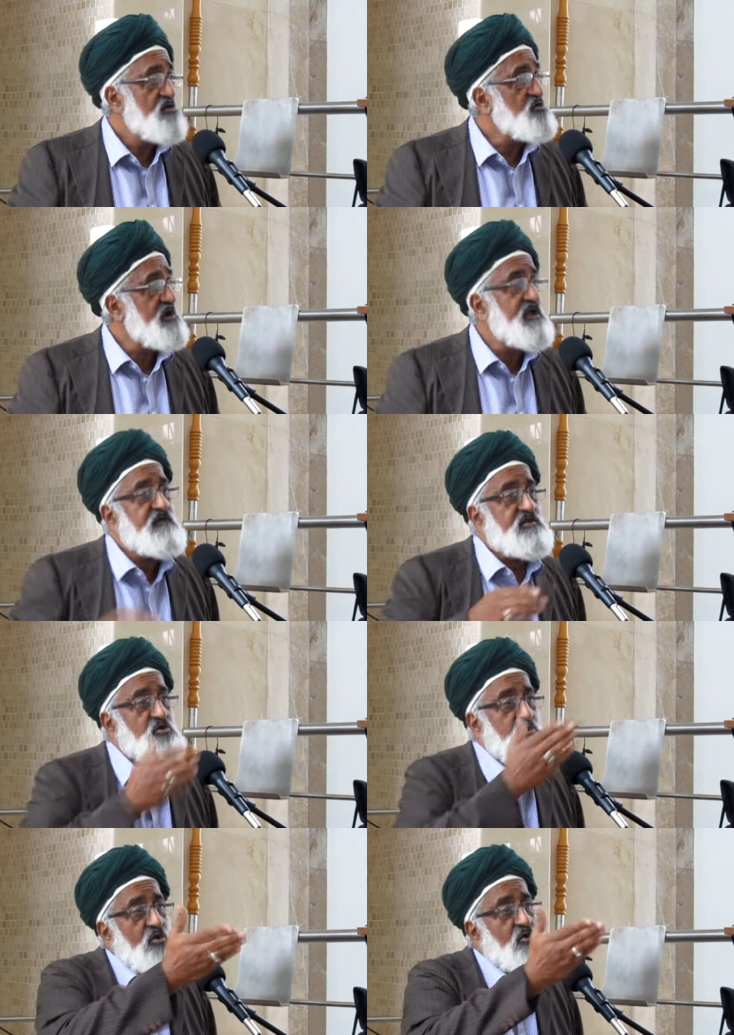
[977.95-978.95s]
To give it
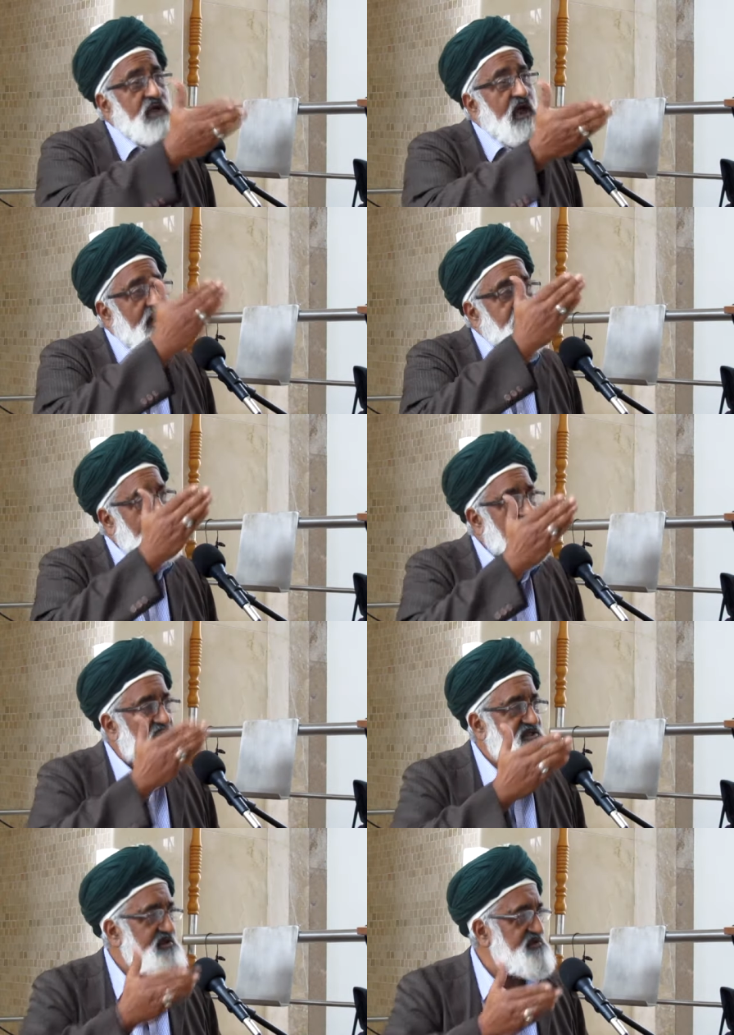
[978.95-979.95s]
to you, Ya Abdul
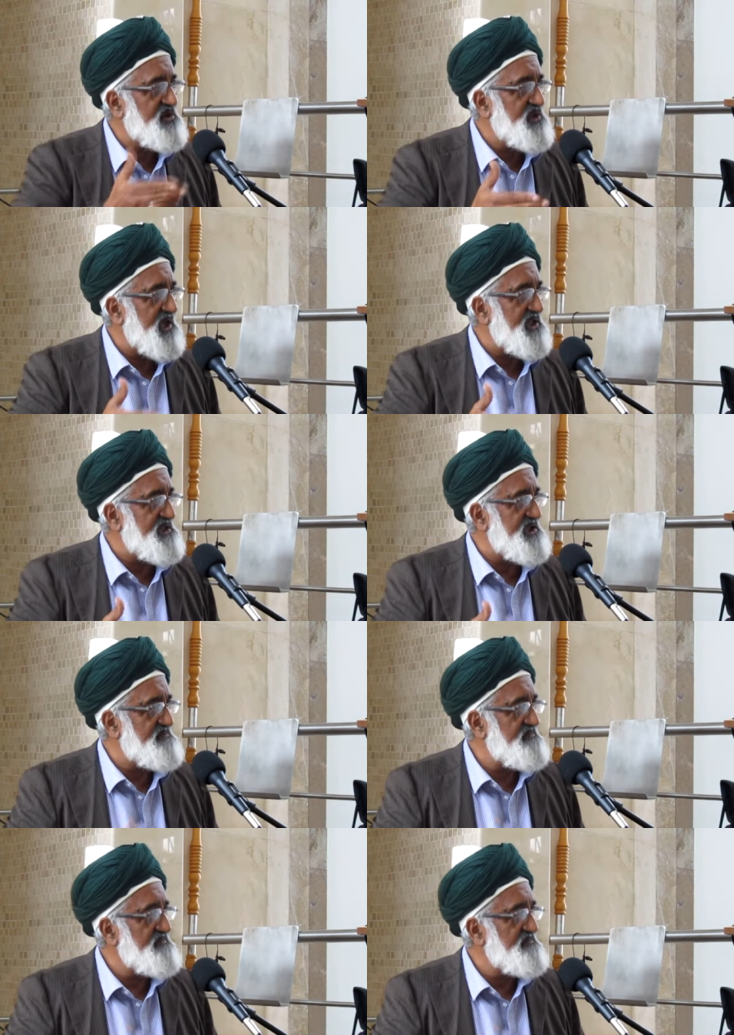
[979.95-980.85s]
Qadir Jilani.